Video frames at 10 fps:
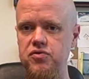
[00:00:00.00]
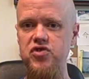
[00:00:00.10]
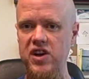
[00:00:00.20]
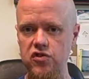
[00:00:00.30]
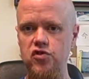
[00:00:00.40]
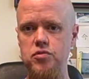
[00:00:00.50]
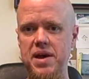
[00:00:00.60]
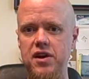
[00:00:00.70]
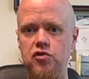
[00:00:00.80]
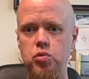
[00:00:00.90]
Texas
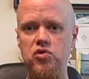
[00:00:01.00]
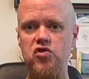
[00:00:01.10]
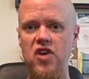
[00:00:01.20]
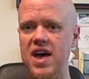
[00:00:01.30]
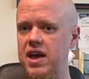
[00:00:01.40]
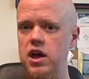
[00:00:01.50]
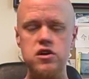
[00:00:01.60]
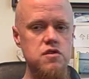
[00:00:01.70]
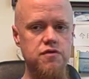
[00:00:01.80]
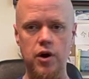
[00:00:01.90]
debaters would say,
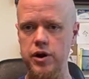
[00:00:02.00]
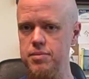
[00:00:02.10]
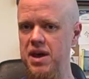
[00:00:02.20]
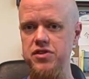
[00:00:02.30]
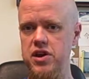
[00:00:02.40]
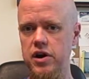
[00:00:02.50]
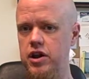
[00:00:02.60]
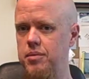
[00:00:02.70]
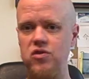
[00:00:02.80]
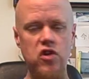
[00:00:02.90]
you've already made the
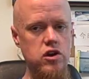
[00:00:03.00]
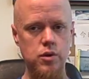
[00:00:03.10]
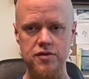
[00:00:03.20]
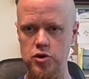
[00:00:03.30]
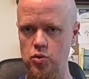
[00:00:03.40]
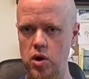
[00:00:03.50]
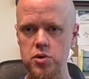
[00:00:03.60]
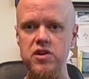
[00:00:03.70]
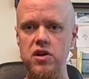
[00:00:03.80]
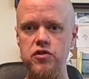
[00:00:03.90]
arguments and you even
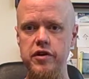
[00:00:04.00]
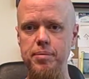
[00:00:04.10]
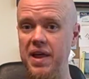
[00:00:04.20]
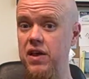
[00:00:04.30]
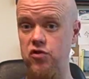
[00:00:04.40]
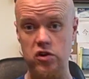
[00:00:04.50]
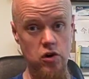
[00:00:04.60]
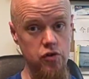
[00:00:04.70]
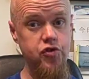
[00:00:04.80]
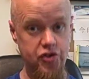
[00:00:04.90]
wrote it into your plan, so
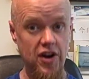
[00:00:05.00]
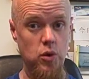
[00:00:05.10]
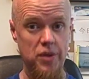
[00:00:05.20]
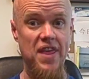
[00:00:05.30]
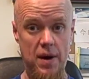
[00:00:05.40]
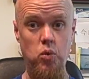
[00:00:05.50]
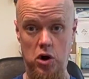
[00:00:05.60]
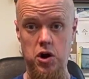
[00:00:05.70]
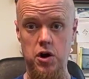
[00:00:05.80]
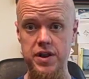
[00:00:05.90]
you're stuck with that
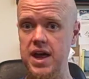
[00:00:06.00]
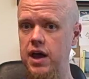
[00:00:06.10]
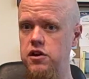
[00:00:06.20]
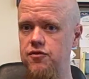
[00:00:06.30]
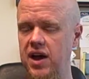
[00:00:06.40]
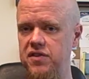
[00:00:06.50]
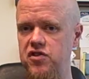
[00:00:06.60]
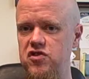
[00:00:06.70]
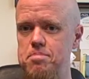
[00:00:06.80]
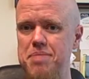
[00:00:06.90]
word and you've got
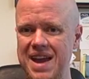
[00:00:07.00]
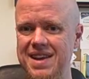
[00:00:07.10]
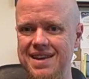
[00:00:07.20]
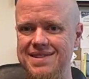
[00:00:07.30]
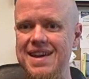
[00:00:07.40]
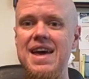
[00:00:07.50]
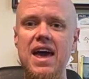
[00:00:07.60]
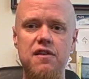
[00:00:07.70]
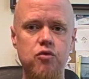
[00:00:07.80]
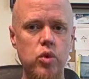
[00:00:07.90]
to debate it.
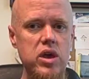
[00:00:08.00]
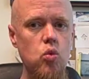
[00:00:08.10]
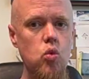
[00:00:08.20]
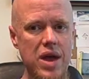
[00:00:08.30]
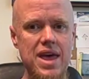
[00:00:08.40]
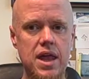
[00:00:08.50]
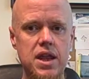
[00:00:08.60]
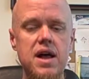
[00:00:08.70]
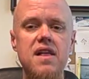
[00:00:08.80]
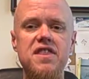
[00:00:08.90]
And if we
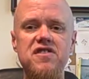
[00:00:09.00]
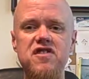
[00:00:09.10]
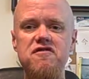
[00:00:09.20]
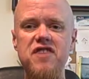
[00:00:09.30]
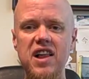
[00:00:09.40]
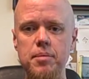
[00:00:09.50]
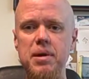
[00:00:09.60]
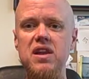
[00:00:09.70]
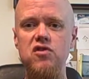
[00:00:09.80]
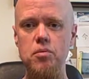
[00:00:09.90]
win that
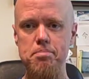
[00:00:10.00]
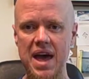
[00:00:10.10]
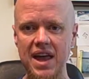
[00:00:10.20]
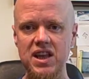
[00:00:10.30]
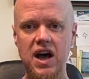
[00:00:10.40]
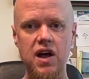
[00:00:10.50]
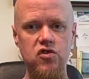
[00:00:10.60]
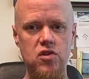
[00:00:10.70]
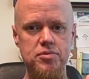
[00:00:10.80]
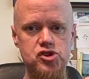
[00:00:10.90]
development is a bad
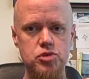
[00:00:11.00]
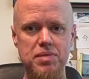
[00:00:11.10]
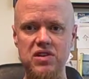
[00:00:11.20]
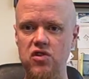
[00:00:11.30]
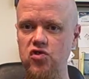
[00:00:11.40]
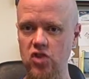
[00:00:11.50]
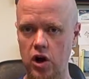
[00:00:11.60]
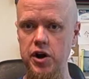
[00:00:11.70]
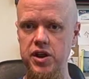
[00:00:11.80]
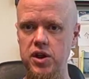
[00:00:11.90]
concept that should be
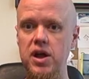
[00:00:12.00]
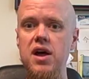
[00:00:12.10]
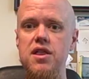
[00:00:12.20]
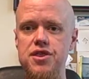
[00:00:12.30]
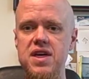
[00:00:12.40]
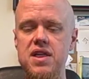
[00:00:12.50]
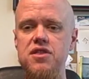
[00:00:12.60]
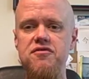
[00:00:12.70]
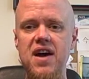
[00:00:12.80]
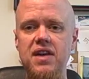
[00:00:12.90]
discarded, then
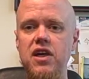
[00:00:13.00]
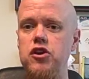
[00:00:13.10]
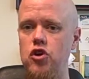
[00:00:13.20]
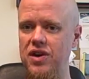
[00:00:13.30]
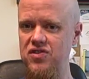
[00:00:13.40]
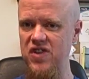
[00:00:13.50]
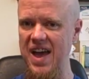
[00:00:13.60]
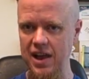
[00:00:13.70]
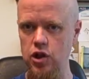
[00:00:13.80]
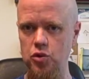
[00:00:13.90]
the fact that you're
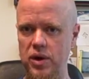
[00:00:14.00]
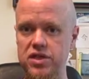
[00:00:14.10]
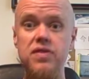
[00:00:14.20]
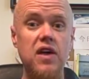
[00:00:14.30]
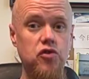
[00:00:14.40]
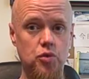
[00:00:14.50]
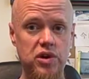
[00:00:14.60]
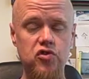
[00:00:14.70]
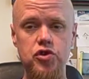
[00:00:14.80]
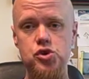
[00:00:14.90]
entangled with it, that's a
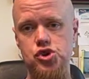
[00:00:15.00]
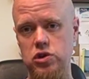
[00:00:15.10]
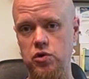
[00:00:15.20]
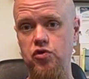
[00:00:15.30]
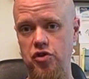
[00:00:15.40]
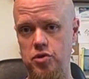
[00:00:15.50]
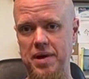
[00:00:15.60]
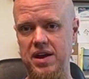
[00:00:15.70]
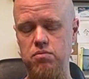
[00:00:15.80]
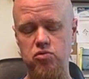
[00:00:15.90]
reason you should lose the
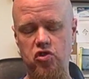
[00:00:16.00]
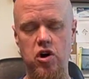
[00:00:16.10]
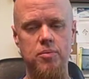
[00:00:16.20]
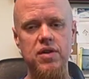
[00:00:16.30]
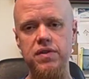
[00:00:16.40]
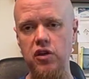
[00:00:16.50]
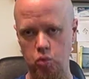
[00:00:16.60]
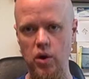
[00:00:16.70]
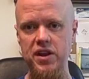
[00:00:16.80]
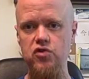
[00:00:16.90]
debate. So
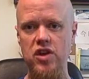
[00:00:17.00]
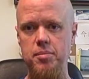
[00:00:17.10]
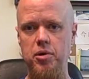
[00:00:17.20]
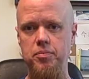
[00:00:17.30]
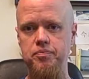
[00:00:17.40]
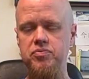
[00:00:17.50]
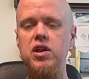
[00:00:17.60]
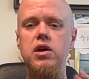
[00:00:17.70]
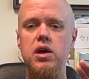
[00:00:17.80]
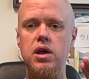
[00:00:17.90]
that's one example.
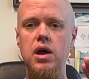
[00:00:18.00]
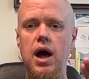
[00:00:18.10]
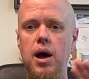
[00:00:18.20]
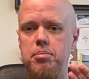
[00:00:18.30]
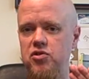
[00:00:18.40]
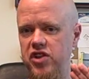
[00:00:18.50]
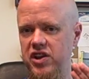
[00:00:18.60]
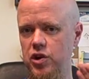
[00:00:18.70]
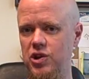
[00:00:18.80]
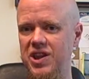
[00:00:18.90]

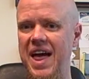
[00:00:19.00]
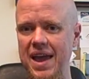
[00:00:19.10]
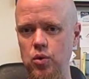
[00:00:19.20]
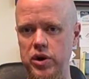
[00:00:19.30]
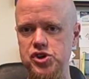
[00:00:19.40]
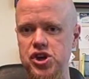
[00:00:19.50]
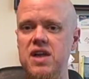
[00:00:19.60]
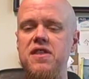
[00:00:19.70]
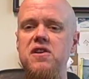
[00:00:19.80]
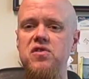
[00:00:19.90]
Particular language
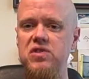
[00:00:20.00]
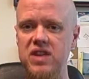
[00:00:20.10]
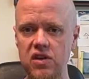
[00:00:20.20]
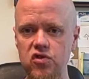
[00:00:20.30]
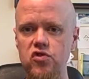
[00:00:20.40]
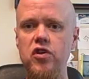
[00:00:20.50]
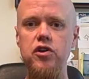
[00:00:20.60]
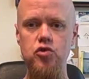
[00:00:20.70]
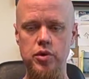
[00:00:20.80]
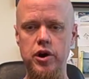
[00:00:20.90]
that is
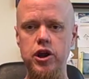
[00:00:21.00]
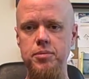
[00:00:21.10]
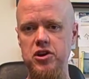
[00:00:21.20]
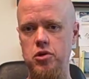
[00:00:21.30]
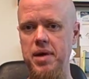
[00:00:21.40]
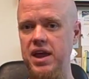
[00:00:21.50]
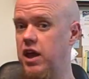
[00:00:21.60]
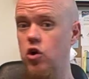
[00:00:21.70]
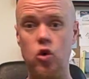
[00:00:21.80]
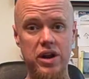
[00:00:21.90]
necessary to an argument you're
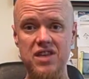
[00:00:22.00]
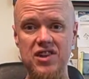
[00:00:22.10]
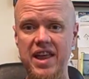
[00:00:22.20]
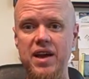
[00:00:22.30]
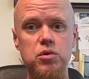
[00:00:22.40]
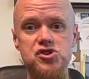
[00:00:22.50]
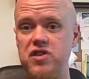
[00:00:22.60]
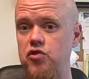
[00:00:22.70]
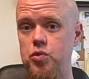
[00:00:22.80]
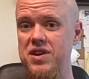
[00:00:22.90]
making, or even language
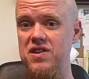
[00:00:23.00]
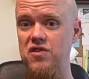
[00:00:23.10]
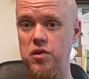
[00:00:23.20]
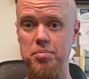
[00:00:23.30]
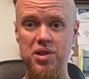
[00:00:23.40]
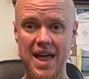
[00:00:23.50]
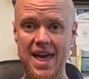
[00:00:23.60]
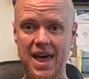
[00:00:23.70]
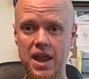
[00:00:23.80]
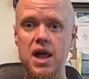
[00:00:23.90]
that's written into the
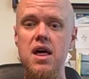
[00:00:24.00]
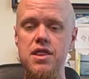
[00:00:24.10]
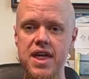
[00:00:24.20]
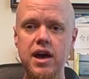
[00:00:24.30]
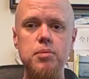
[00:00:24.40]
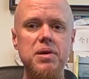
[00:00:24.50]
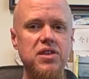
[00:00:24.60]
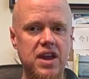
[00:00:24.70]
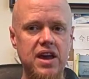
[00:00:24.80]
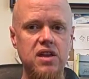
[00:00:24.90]
plan, that could be
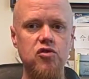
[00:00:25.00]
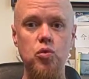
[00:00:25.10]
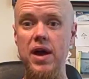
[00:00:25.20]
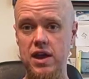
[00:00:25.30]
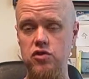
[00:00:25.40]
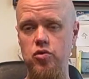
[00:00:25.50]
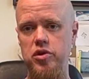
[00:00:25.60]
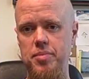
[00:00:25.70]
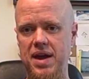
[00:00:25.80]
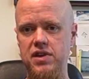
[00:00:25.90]
the negative's way into
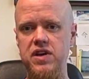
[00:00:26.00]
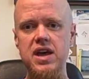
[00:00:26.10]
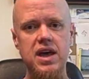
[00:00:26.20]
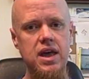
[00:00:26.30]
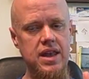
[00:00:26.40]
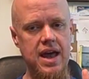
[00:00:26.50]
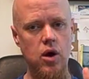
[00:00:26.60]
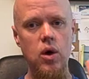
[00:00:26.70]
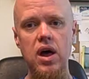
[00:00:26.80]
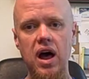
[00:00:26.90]
a debate.
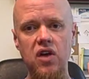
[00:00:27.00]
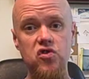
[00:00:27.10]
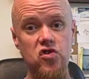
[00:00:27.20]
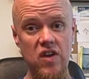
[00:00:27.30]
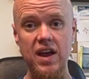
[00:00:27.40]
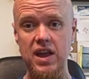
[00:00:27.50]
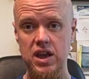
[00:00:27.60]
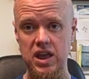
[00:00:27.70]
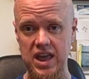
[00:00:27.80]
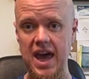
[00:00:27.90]
Now, a
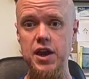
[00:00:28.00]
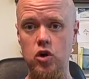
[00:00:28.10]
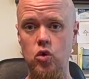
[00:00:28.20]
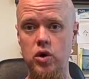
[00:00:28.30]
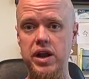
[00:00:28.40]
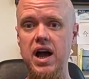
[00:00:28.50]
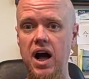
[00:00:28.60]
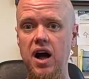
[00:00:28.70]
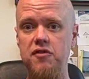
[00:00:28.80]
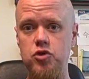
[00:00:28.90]
second category
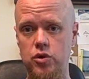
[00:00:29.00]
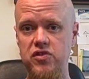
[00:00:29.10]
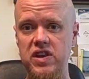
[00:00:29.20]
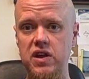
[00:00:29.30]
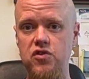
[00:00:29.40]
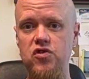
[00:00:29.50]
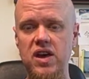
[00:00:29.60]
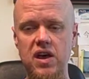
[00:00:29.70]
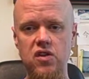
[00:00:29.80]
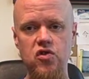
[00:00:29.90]
of critiques
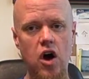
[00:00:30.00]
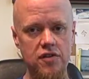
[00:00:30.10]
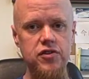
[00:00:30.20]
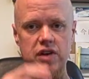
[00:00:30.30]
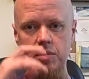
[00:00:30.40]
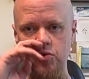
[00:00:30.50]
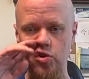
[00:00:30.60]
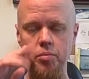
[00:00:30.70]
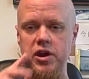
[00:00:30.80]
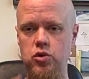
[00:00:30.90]
is oftentimes
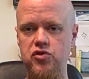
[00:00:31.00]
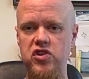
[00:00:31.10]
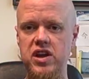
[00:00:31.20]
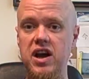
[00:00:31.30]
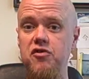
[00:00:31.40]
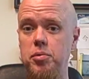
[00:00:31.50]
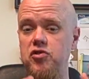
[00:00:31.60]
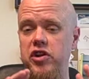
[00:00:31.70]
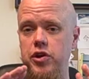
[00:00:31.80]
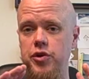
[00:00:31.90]
there will be critique of a
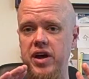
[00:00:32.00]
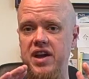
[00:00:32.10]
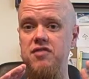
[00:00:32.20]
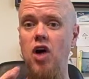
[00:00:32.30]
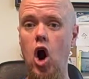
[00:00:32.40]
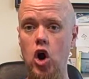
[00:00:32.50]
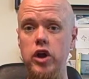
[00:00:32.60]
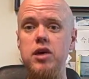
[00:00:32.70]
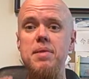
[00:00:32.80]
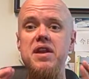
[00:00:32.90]
particular kind of
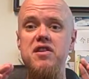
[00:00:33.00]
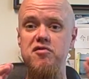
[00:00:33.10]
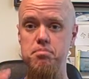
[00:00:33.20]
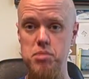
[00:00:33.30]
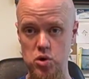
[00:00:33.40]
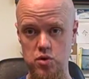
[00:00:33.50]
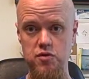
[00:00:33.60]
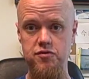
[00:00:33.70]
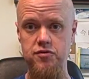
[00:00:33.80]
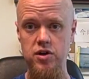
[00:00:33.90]
argumentative
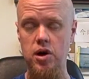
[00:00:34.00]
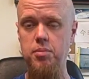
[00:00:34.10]
move,